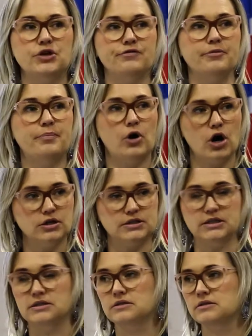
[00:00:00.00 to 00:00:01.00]
of the
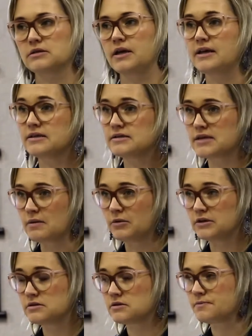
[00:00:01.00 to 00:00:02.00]
parties in the
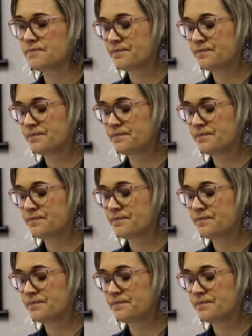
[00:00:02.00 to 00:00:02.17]
summons.